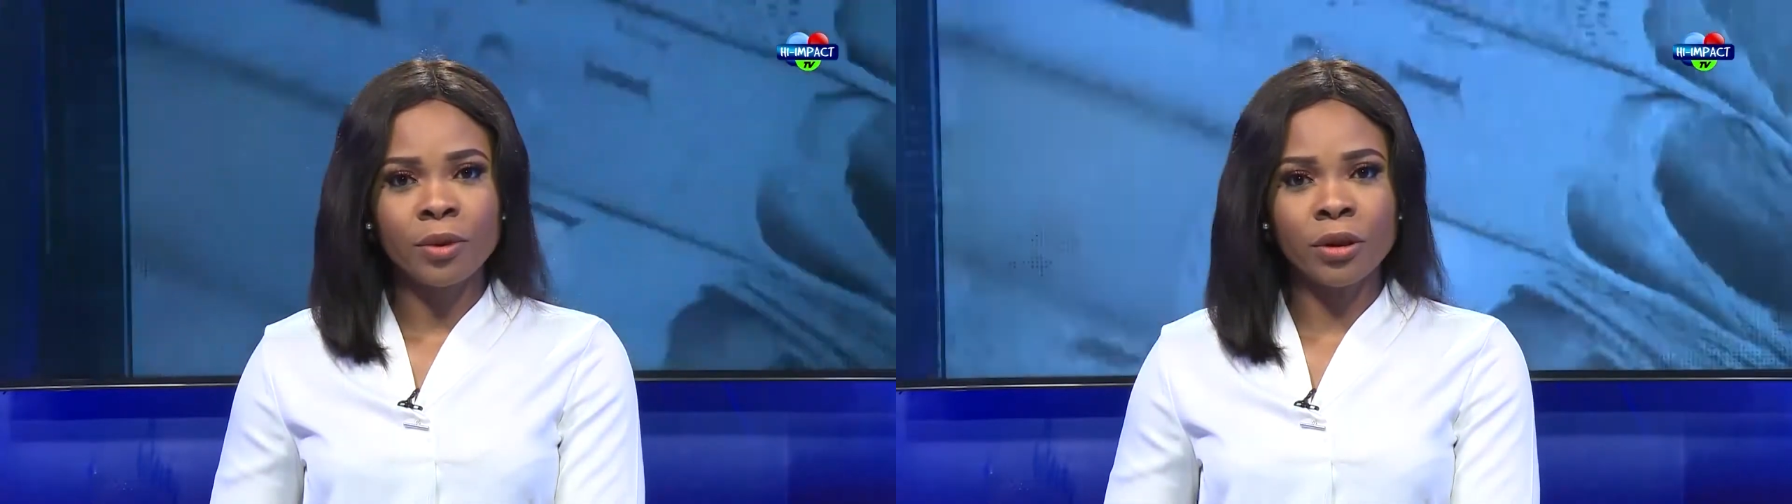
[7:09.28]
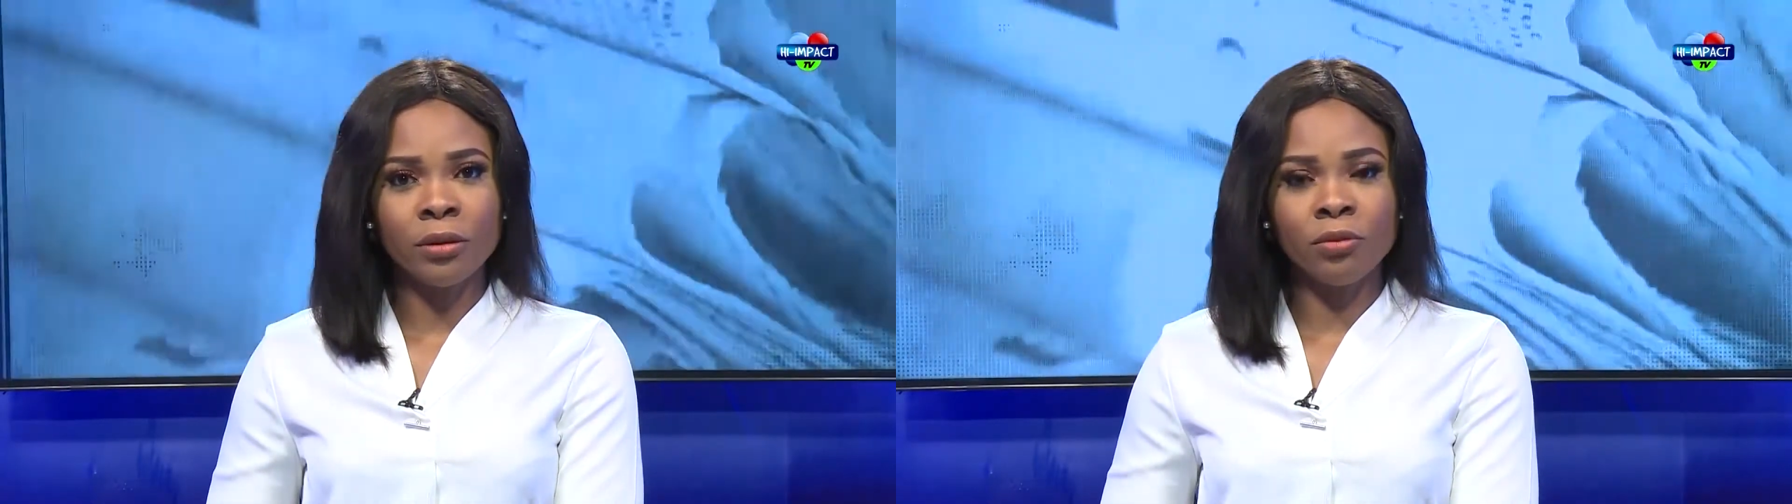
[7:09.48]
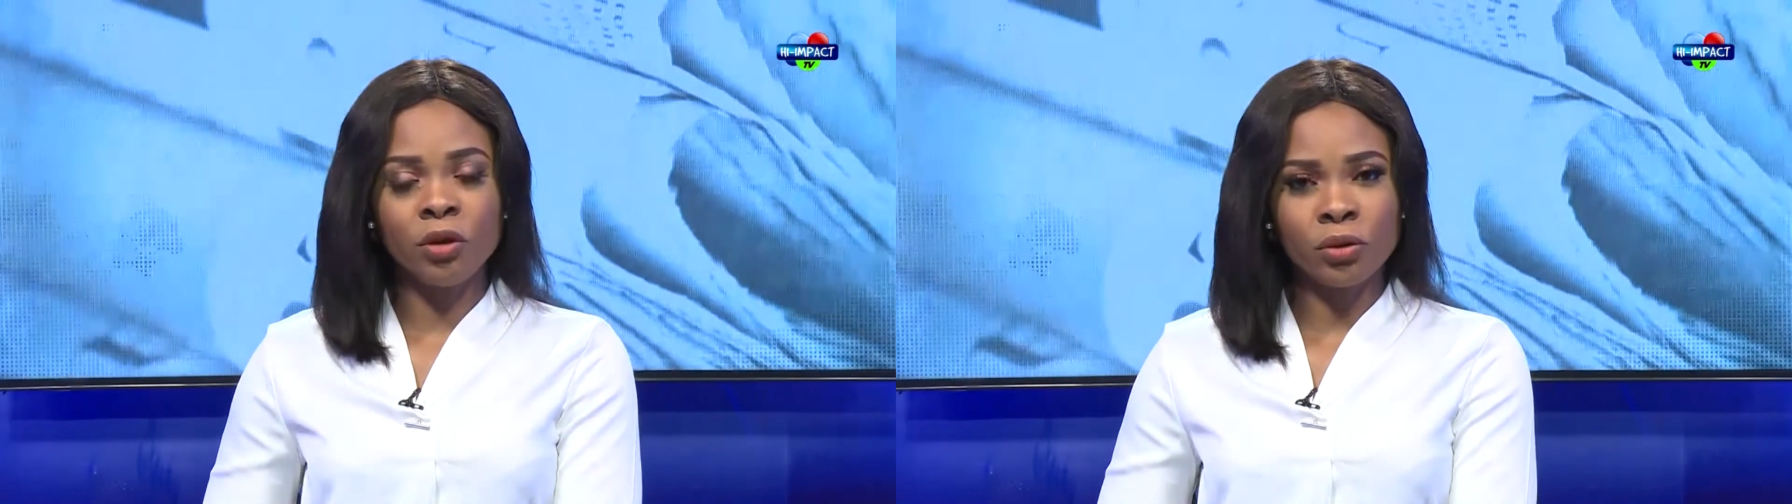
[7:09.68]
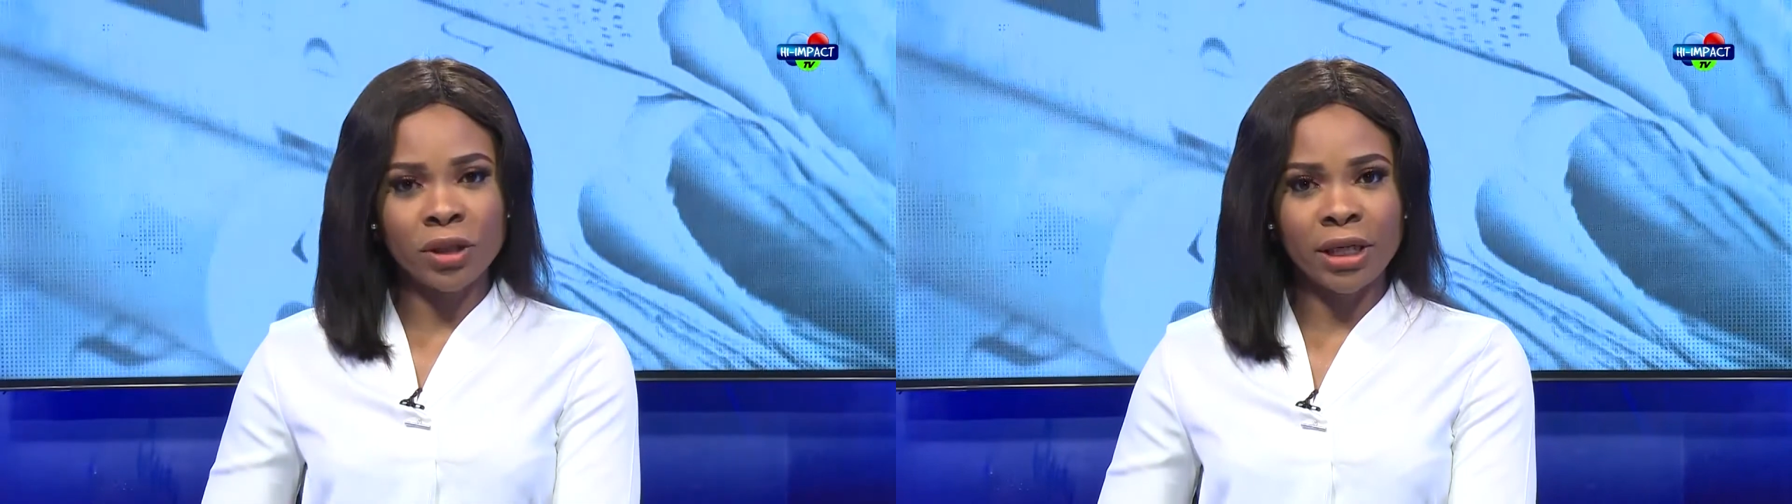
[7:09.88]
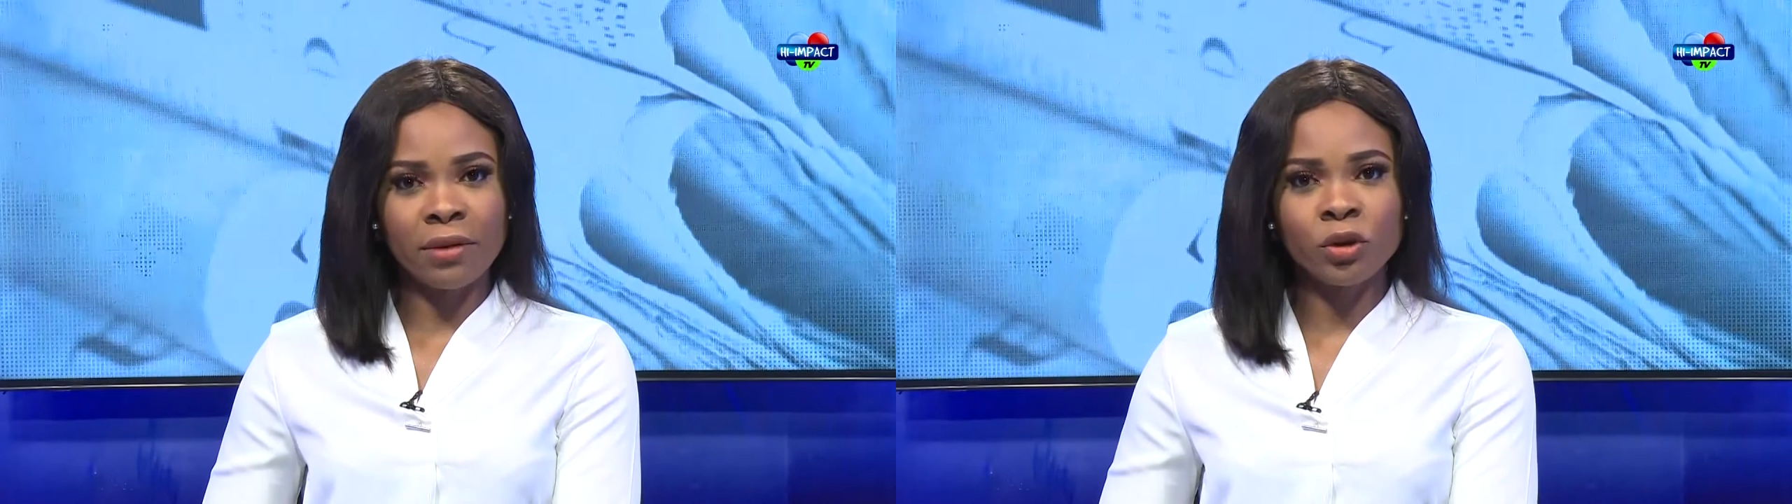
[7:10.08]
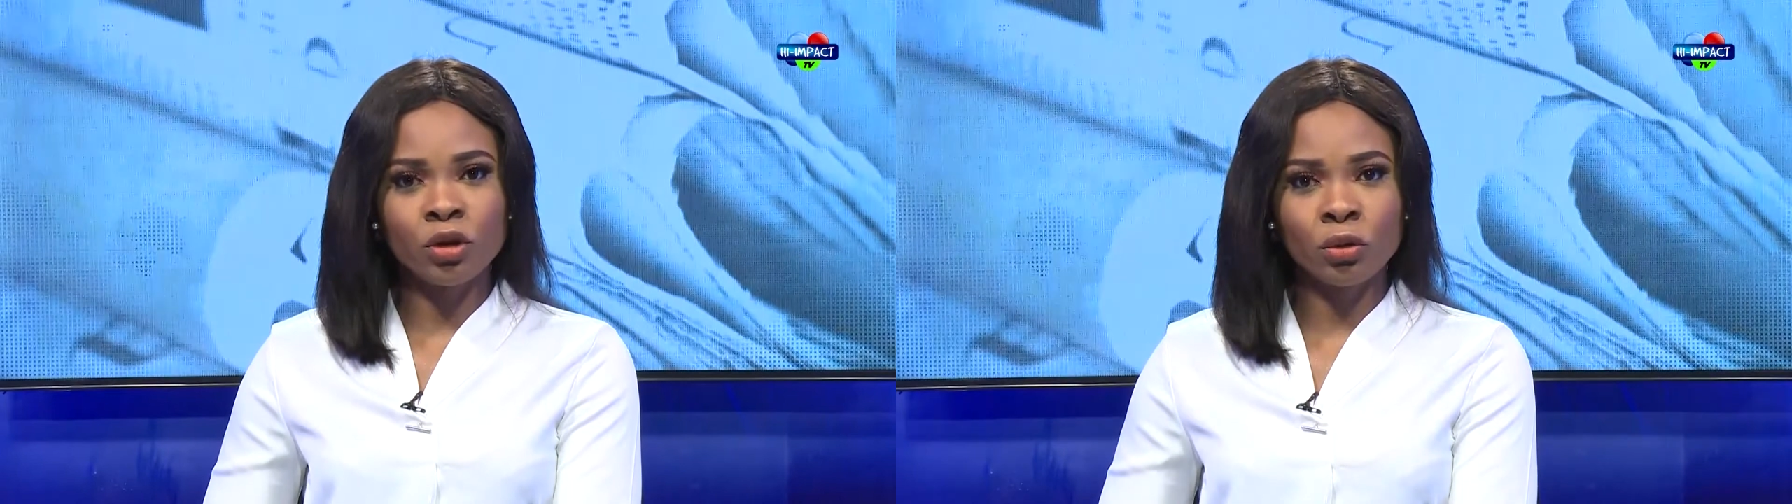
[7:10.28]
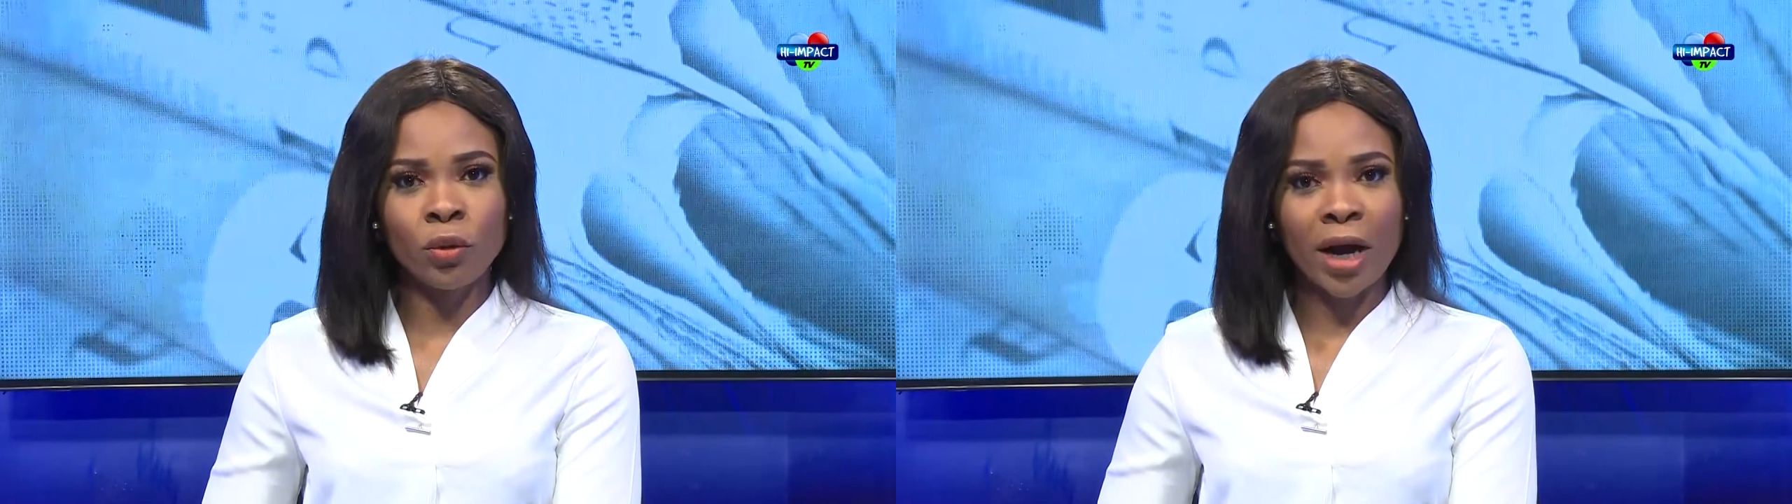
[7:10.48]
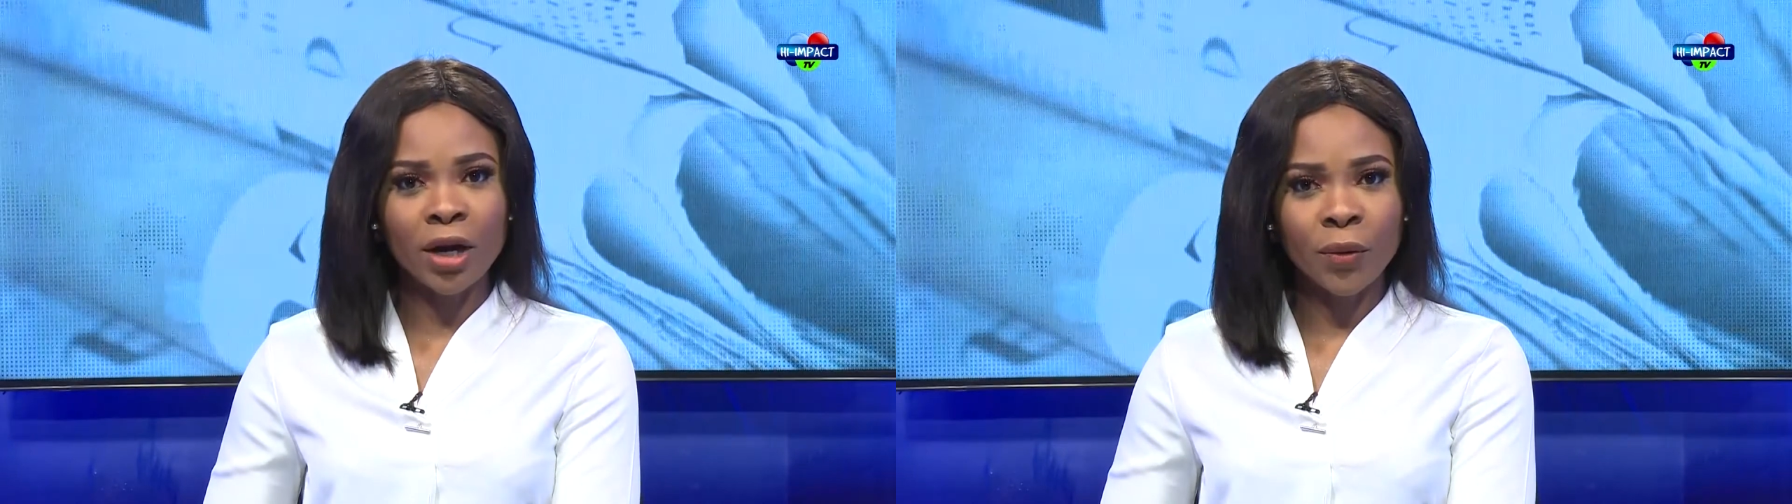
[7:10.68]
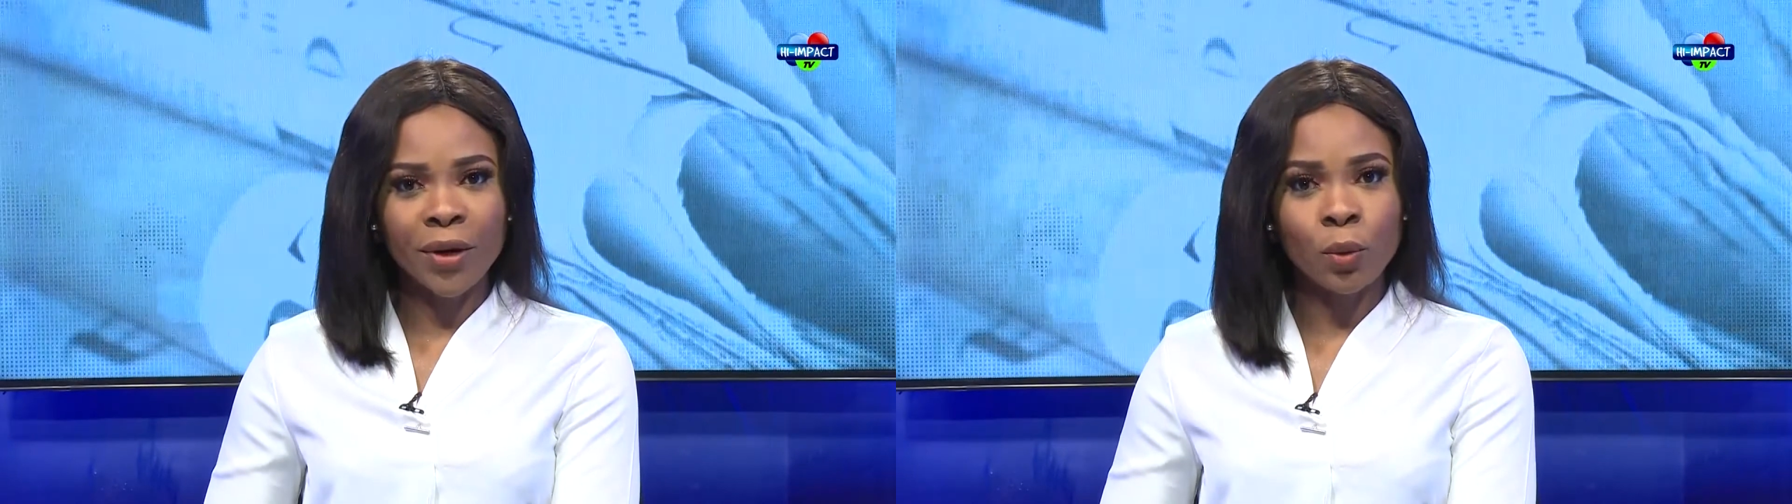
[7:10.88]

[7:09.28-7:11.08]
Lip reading: you seem to agree